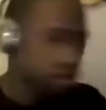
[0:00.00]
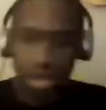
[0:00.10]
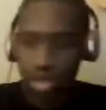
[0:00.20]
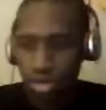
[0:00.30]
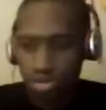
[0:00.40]
and
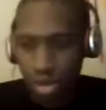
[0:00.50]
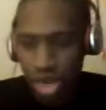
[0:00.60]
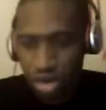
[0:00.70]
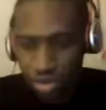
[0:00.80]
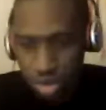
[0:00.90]
the
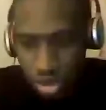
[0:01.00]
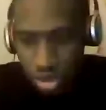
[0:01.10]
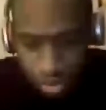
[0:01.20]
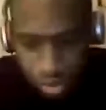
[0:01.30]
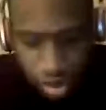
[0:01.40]
battering thing.
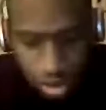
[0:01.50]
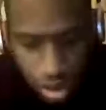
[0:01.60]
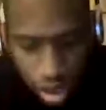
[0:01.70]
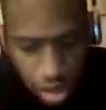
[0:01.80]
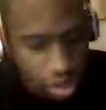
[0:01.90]

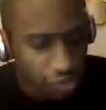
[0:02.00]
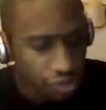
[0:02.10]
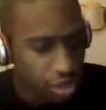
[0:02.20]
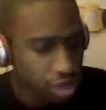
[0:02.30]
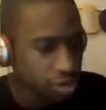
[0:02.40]
And then after
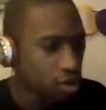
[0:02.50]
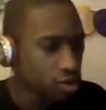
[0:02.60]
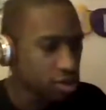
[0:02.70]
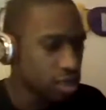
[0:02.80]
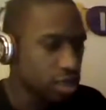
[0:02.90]
that we'll call
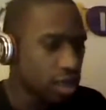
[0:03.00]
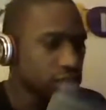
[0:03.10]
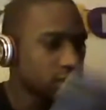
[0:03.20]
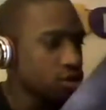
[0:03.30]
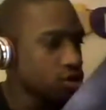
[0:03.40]
it a night.
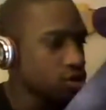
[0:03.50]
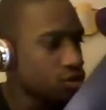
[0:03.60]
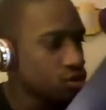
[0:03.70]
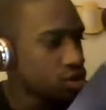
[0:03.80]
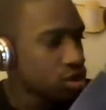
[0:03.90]

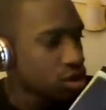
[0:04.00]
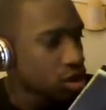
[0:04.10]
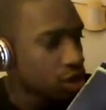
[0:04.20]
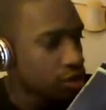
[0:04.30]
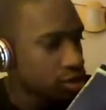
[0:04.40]
So
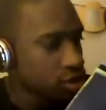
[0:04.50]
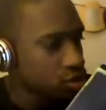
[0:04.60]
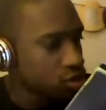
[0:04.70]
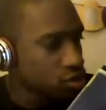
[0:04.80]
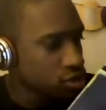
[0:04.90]
alright,
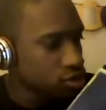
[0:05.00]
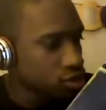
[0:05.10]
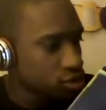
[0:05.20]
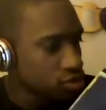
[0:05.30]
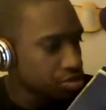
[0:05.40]
so
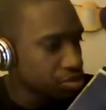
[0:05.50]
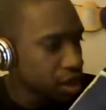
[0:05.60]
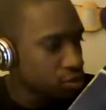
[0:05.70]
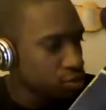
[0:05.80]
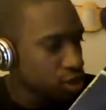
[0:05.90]
exclusive
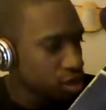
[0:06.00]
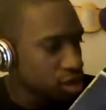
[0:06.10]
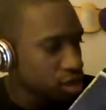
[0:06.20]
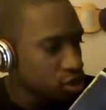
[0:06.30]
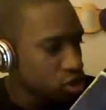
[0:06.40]
Batwing
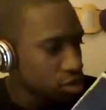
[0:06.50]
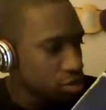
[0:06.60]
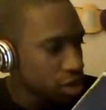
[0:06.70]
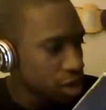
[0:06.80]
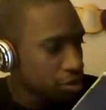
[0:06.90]
keychain.
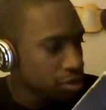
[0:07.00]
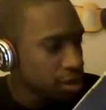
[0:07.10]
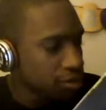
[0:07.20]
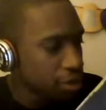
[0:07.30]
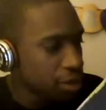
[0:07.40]
The
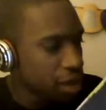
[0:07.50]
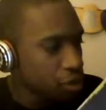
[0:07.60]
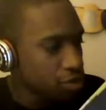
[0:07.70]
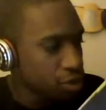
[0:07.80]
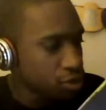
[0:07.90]

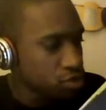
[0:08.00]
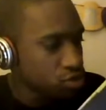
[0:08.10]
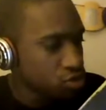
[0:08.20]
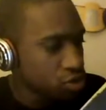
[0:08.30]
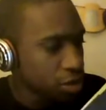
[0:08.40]
Batmobile is
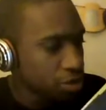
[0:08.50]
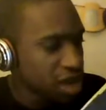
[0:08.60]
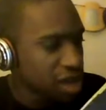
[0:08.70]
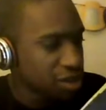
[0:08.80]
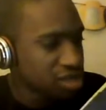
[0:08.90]
cool, but
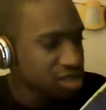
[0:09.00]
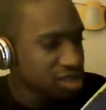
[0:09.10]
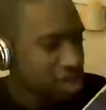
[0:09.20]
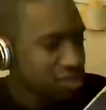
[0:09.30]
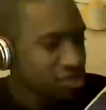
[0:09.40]
Batman's
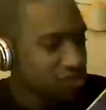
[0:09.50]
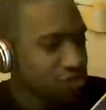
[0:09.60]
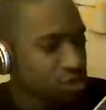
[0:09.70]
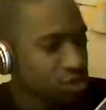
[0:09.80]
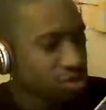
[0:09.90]
tech is
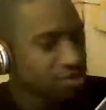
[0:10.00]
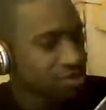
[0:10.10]
build